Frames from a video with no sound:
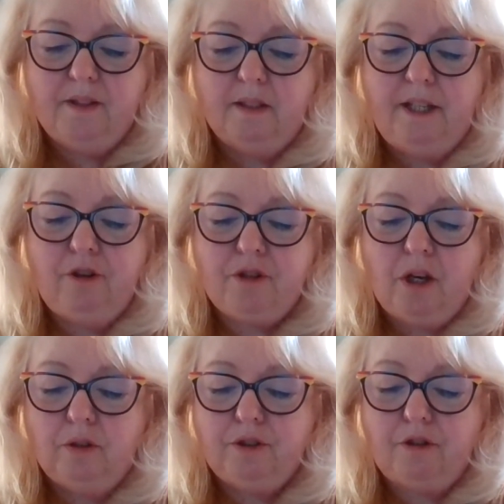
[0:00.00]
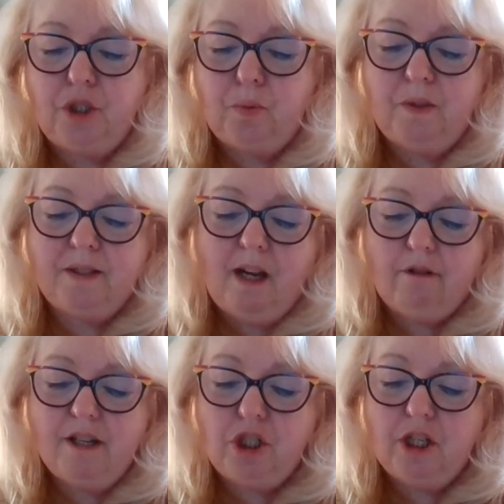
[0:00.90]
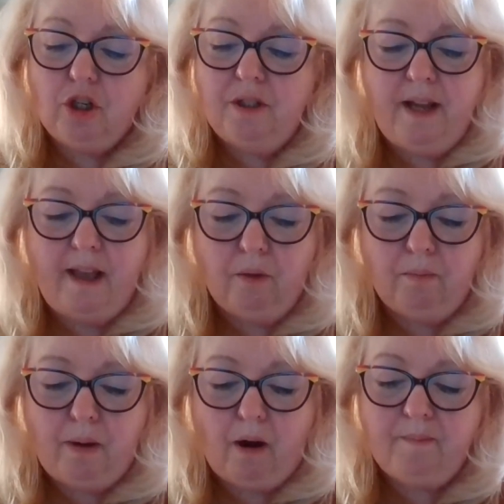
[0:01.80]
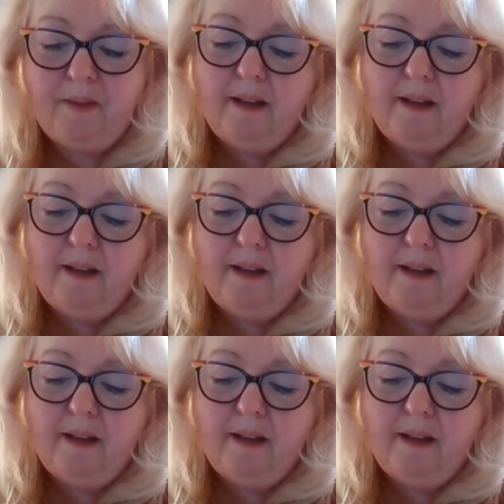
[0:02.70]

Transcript: The leader told her she was sorry she couldn't help her,